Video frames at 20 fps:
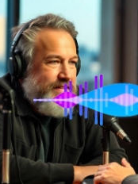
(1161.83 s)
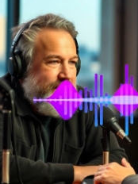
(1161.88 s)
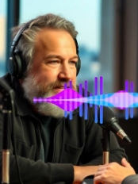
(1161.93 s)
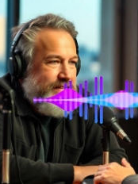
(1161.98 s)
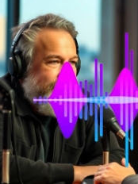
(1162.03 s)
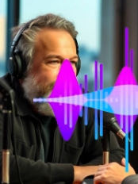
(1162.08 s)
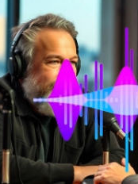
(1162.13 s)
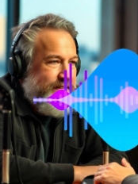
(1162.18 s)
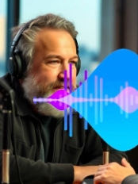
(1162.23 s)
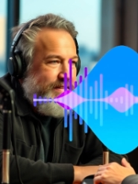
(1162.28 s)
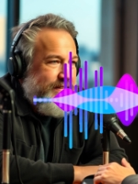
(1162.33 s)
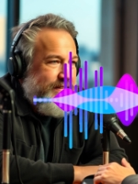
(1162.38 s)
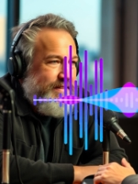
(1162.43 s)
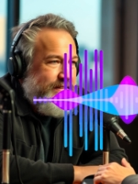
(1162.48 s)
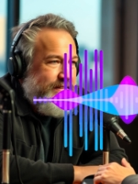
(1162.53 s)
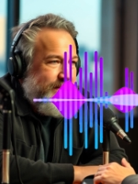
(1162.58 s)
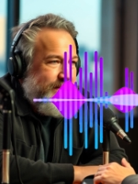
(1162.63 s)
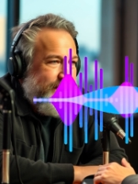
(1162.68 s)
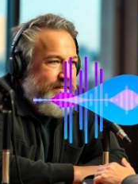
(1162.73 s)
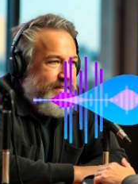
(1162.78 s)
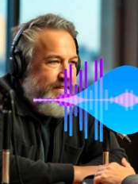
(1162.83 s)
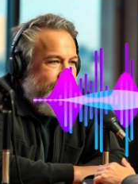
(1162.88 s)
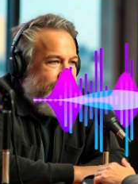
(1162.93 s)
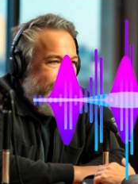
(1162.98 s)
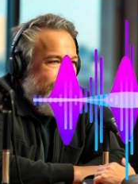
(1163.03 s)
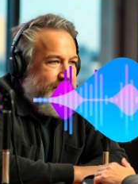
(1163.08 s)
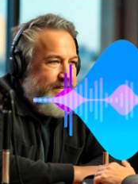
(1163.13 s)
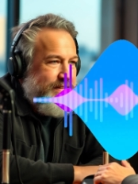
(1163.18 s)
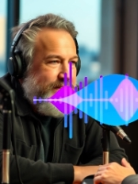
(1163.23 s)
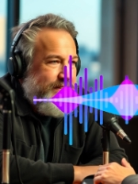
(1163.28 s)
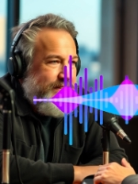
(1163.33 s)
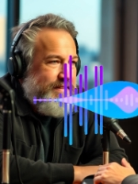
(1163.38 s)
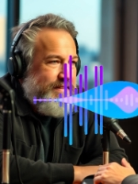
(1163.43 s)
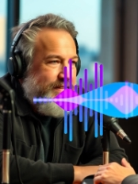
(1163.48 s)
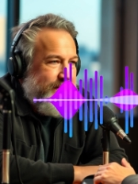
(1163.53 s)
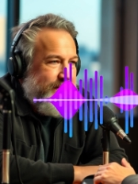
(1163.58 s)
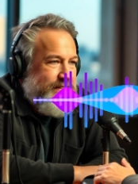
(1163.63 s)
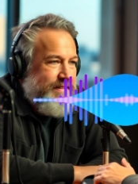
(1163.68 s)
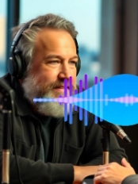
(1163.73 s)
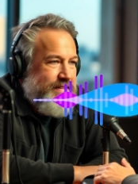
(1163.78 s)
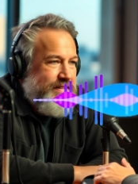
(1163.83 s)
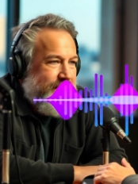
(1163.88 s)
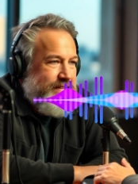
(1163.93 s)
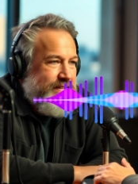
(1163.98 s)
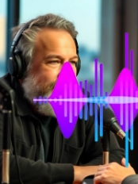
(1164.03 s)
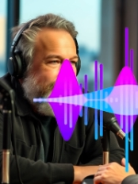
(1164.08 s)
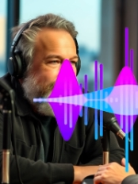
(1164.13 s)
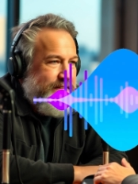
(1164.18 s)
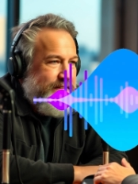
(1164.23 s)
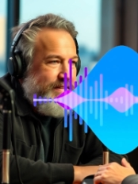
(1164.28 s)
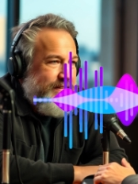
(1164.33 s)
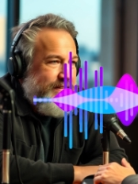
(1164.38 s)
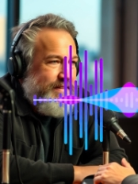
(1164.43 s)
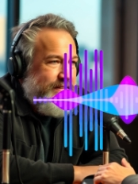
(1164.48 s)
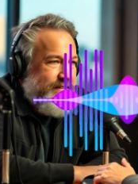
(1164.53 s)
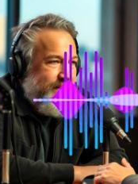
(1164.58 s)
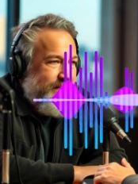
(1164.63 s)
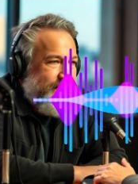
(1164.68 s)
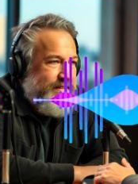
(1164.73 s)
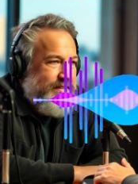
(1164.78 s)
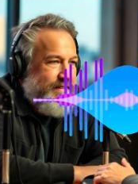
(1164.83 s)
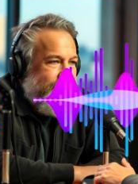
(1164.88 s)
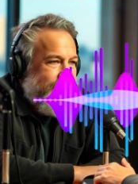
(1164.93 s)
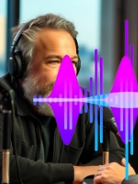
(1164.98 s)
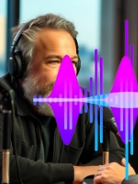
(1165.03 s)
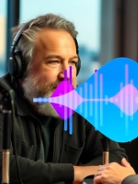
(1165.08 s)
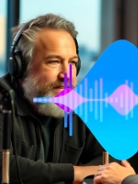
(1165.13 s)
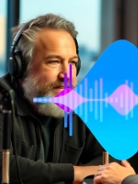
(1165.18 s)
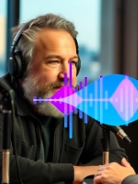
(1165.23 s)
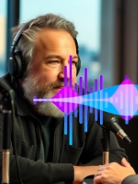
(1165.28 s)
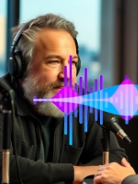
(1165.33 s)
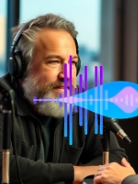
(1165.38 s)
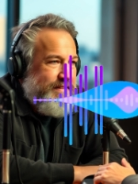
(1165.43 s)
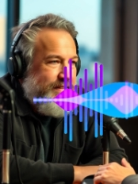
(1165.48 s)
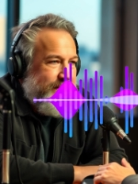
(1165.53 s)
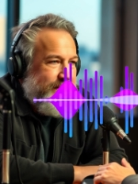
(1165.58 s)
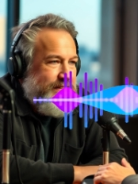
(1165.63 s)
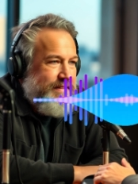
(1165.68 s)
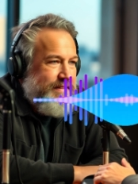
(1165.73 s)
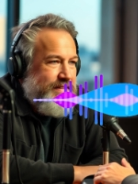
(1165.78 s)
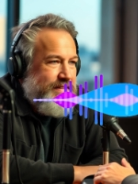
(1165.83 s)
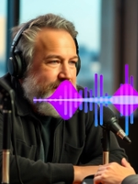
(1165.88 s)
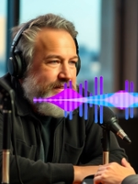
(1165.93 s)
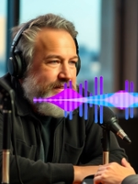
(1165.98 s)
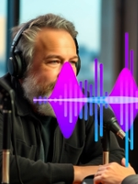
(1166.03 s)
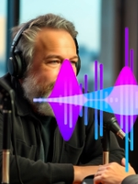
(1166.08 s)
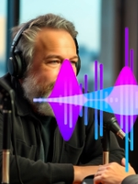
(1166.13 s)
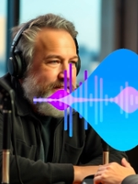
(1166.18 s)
It's more important than ever to have these anchors to reality.